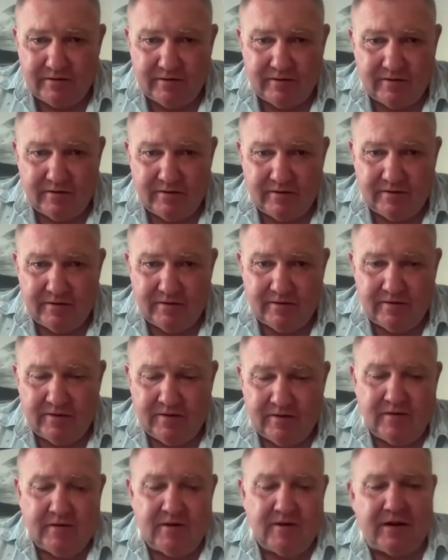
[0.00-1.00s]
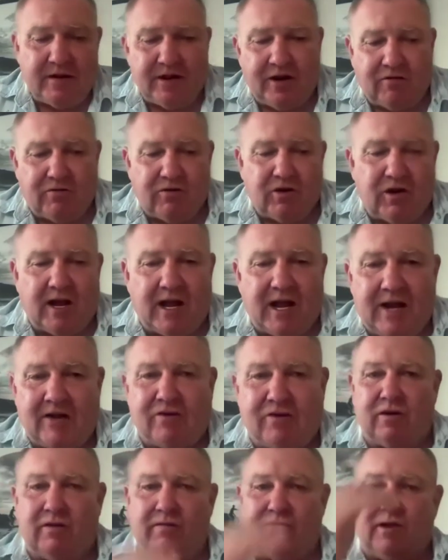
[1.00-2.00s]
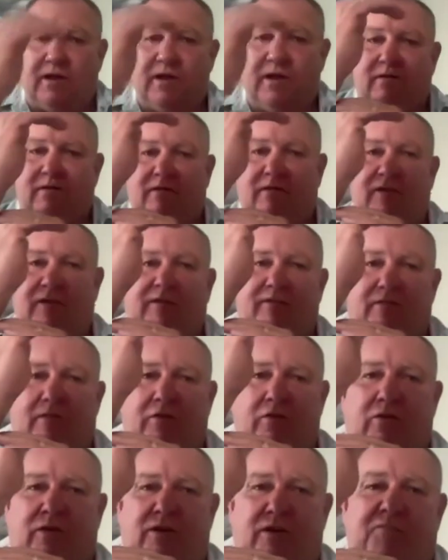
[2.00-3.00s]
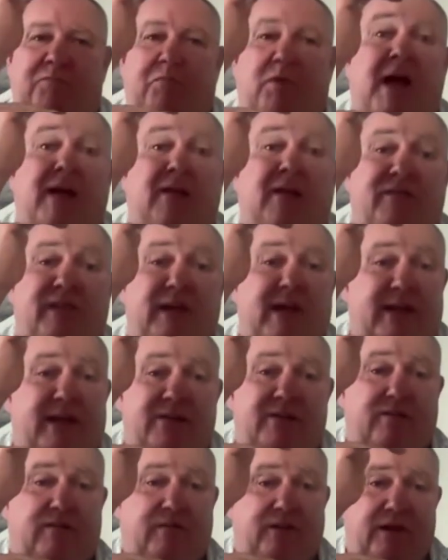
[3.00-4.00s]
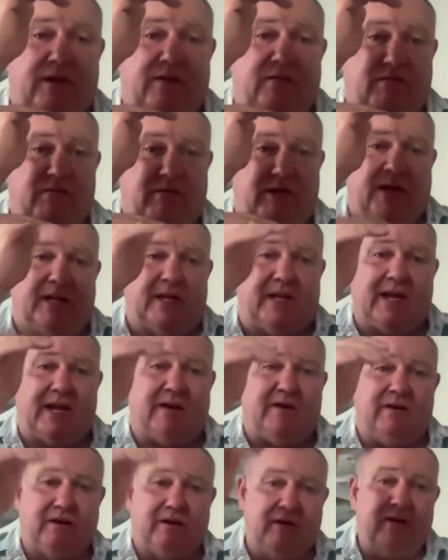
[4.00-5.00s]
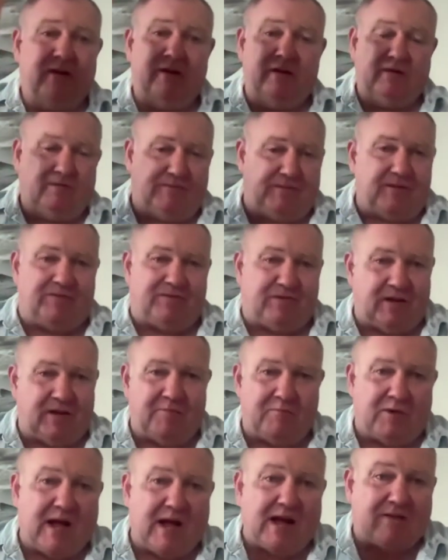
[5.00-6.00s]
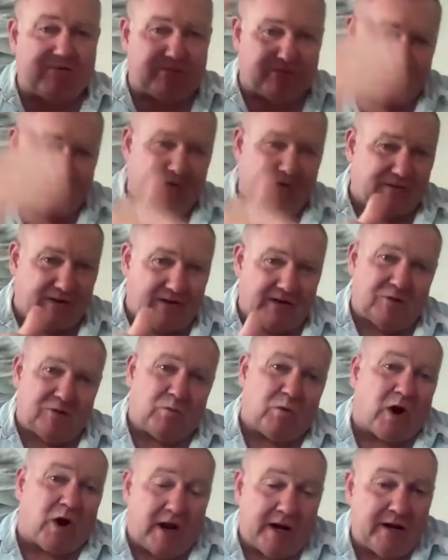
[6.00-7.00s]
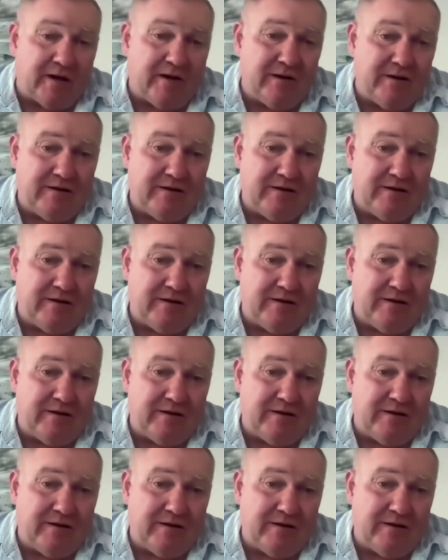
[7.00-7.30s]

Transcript: And I've got 100 of these little display stands, and again, 50 in black, 50 in white.